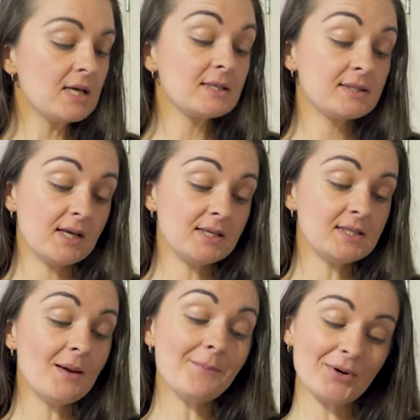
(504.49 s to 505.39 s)

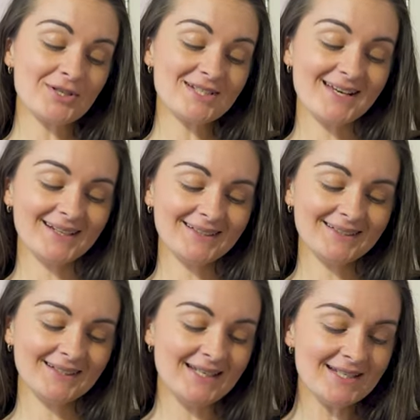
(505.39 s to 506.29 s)
Sandy boat neck
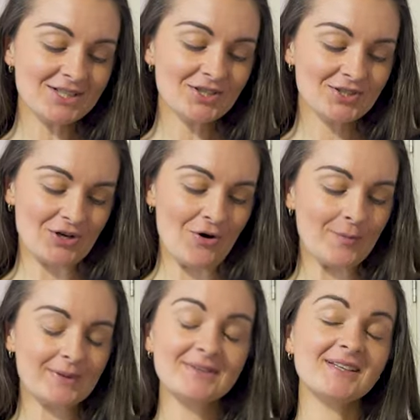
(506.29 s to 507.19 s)
knit
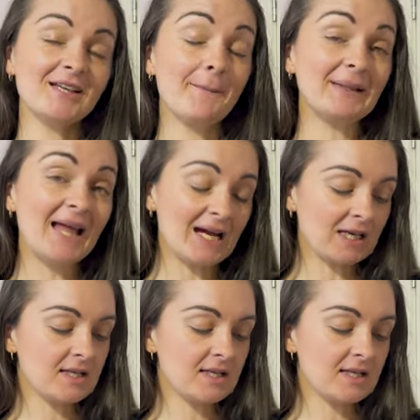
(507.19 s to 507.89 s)
top in black.